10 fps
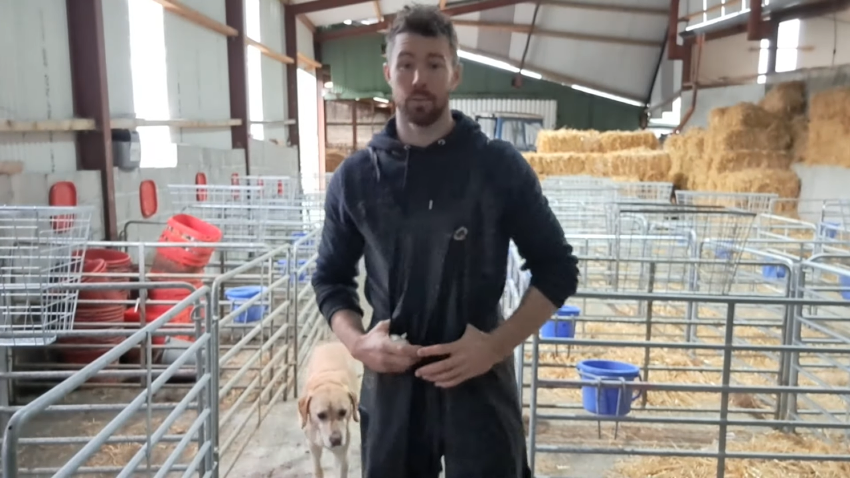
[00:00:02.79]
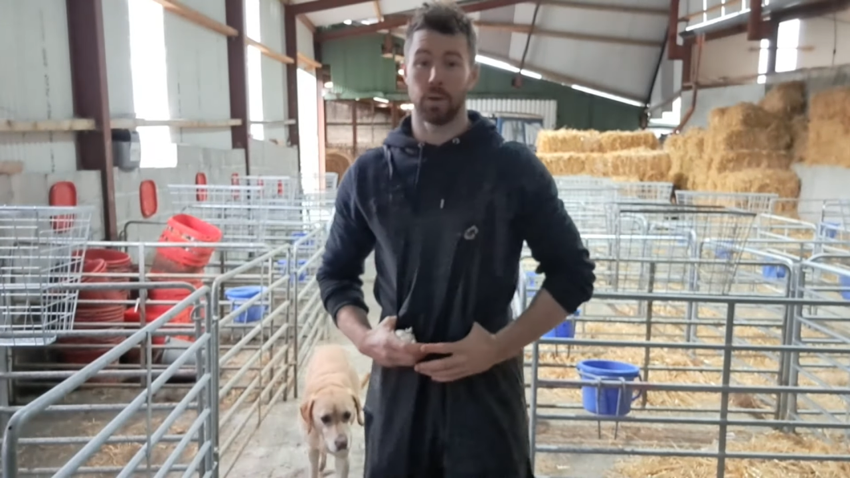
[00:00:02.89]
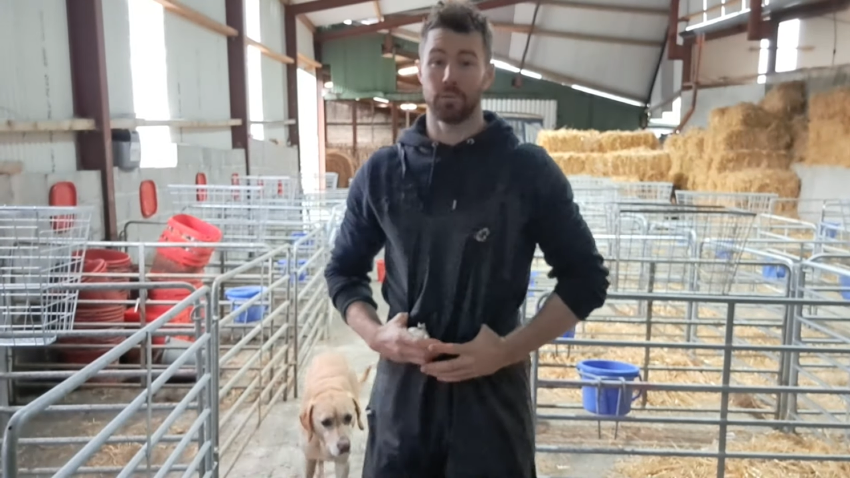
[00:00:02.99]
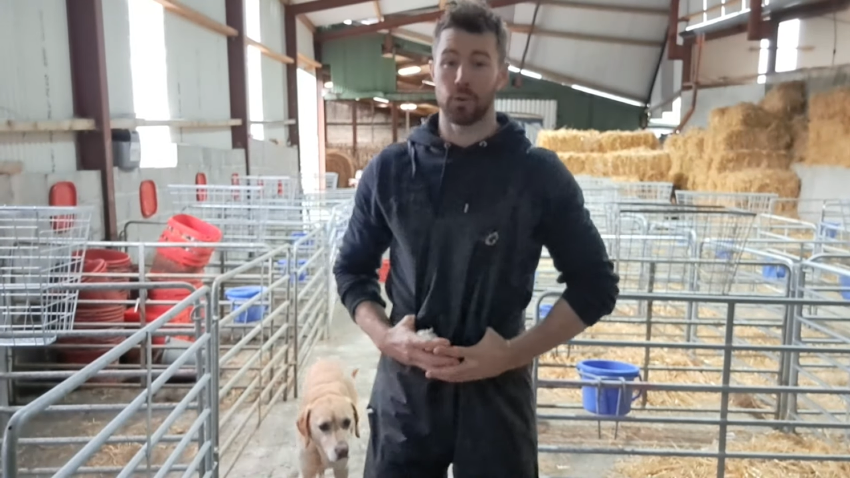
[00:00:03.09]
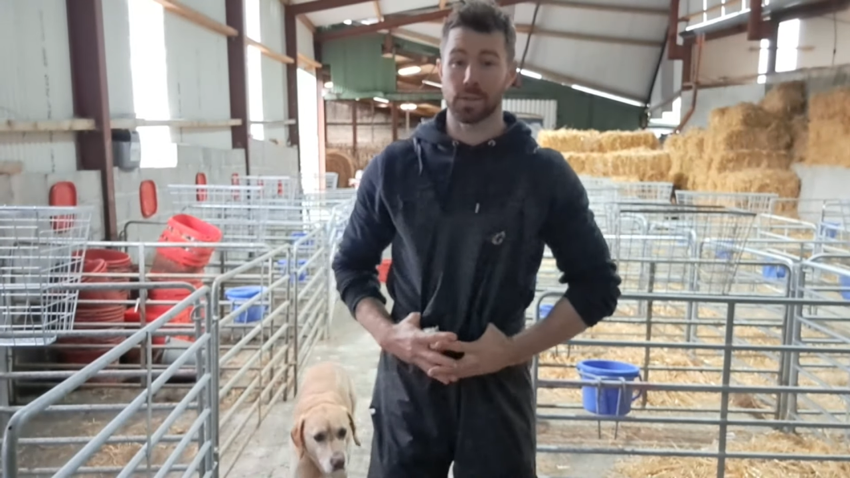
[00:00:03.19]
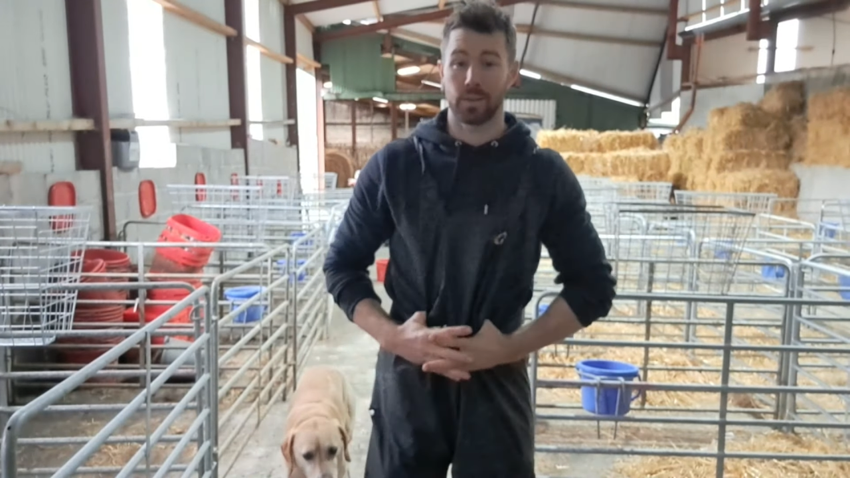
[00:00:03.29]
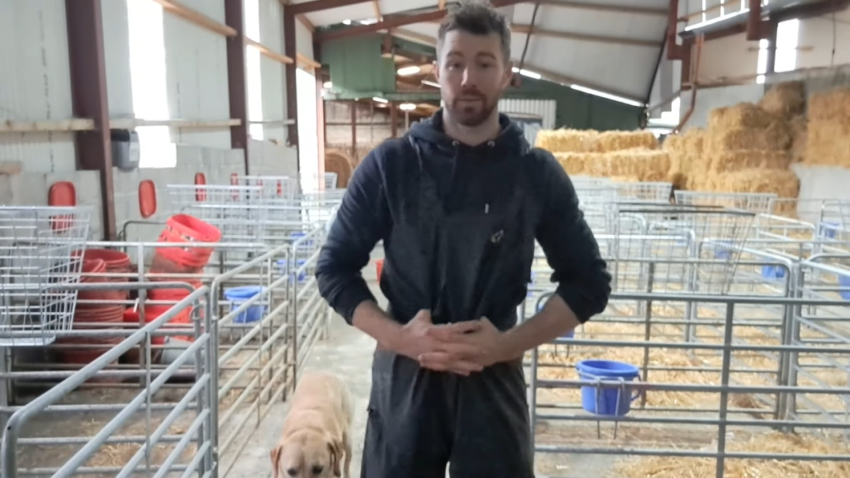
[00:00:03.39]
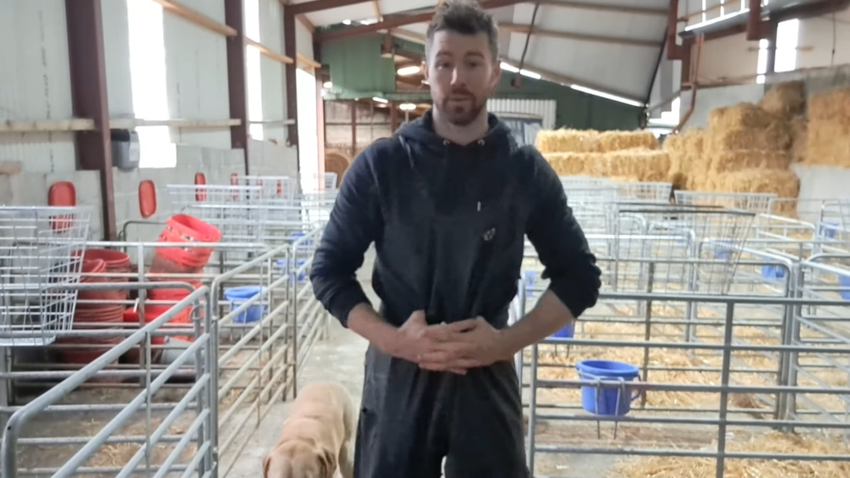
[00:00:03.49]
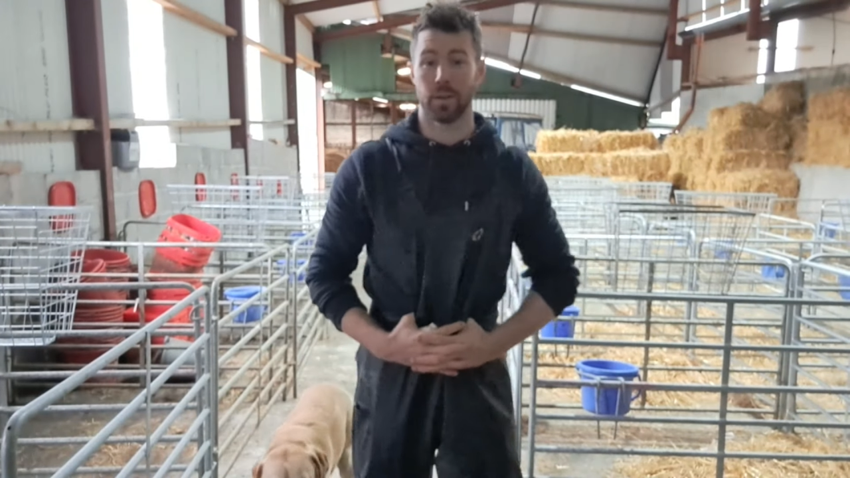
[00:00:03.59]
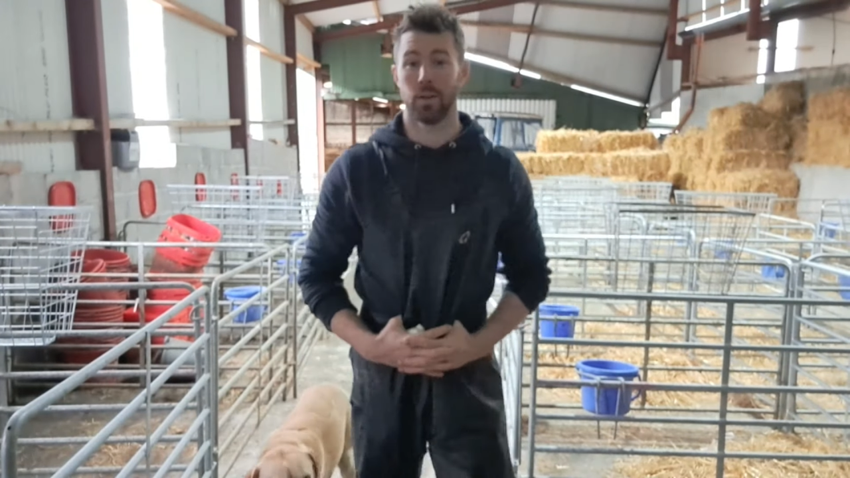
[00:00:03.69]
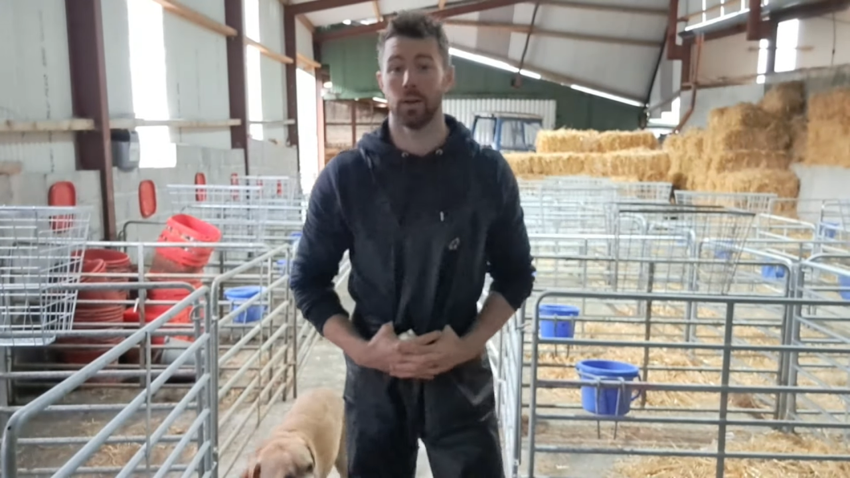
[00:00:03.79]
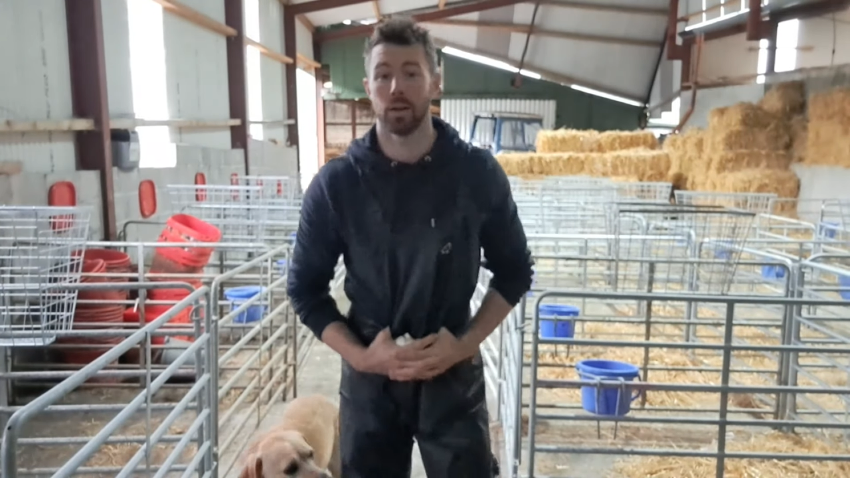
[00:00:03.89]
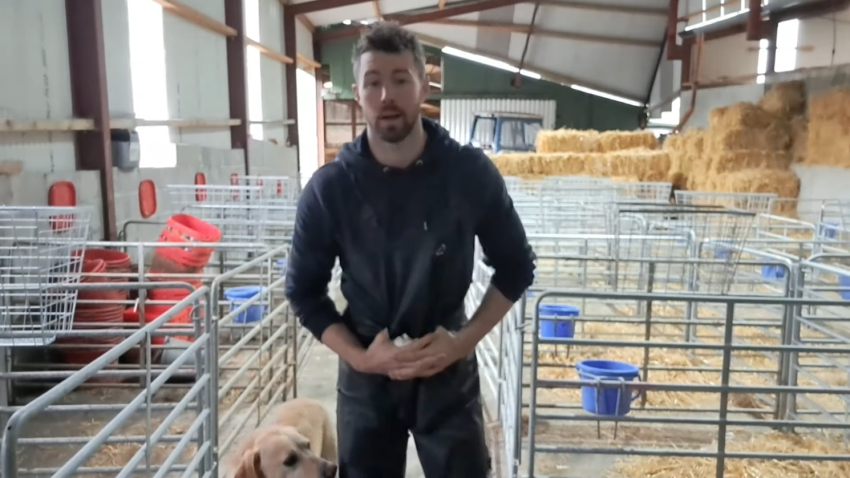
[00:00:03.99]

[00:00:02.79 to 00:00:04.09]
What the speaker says: my first ever video.